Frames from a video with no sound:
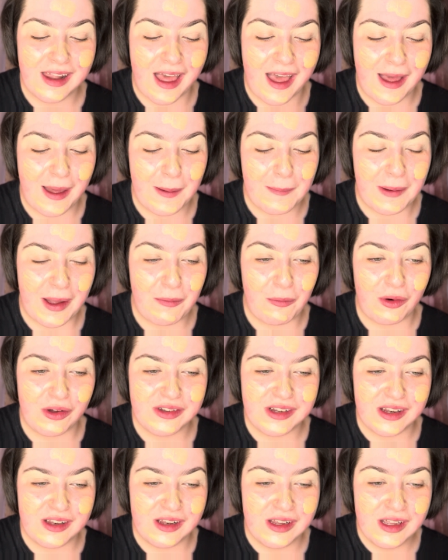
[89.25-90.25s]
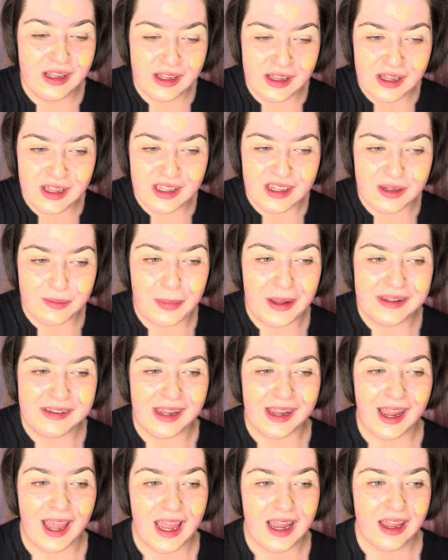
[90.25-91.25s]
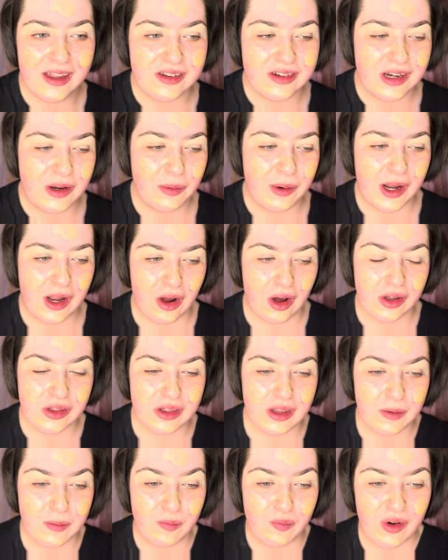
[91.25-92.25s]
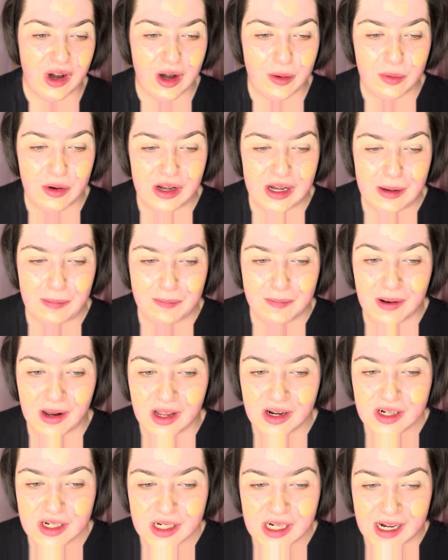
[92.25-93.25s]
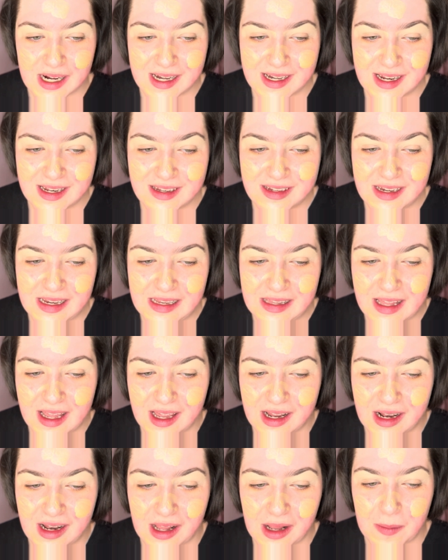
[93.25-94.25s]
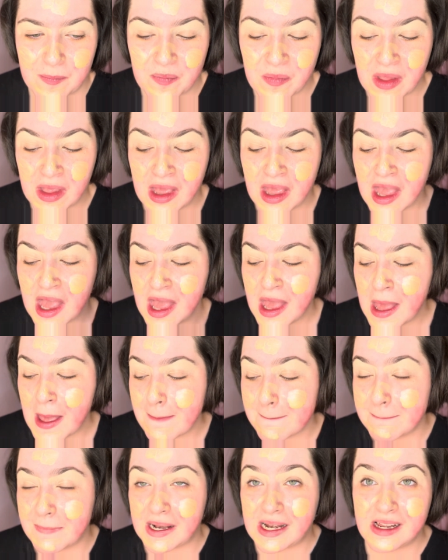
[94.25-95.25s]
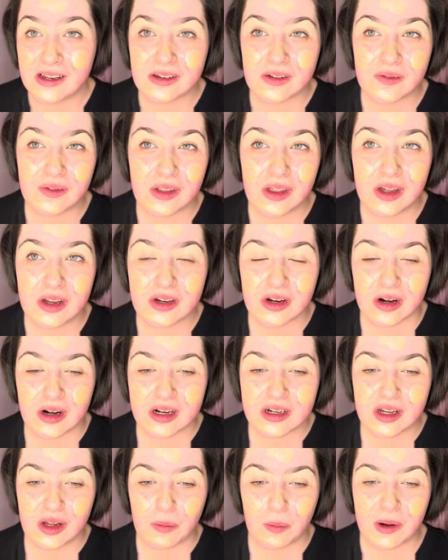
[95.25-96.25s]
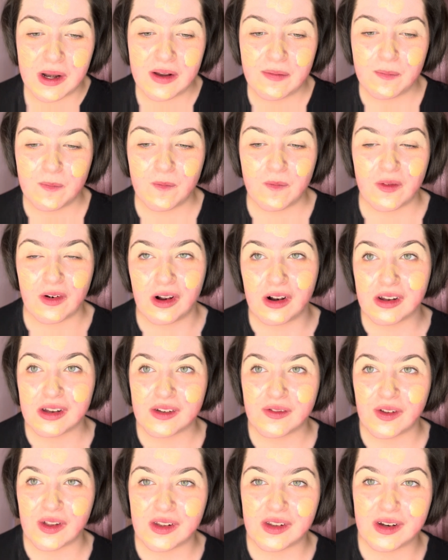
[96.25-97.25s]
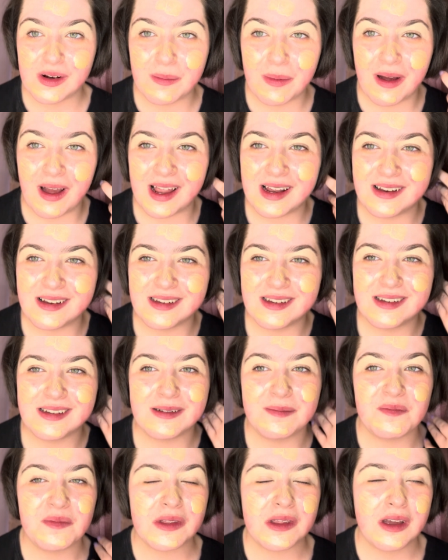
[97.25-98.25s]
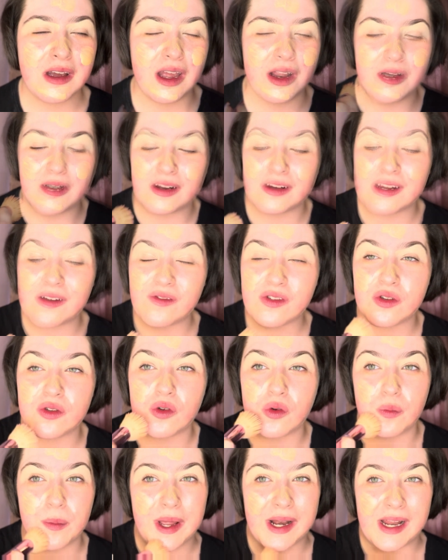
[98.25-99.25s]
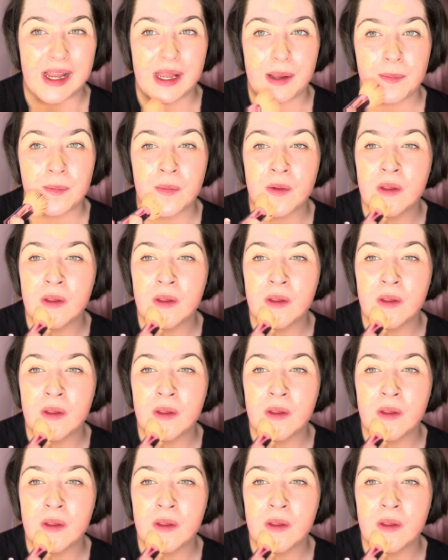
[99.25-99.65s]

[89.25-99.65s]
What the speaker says: I was in Space NK yesterday when I got the Rare Beauty blush, and I did see they had like minis of the Charlotte Tilbury Flawless filter, but I don't know, I have so many